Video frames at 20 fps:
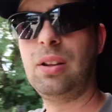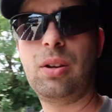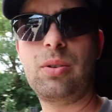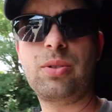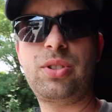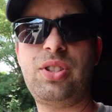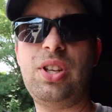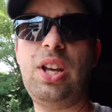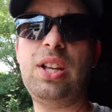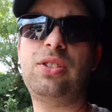
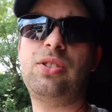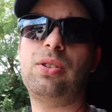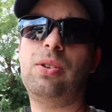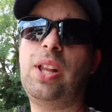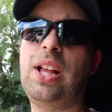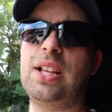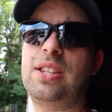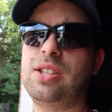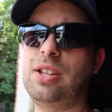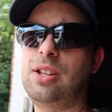little sensor
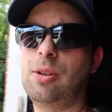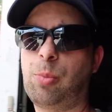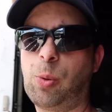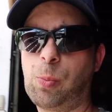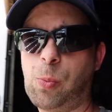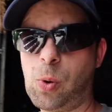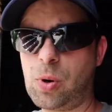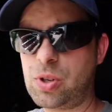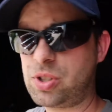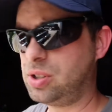that's in the
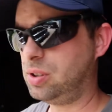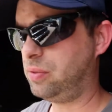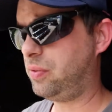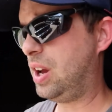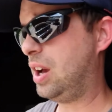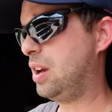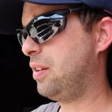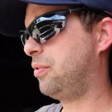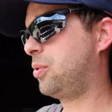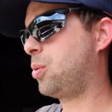proportioning
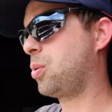valve,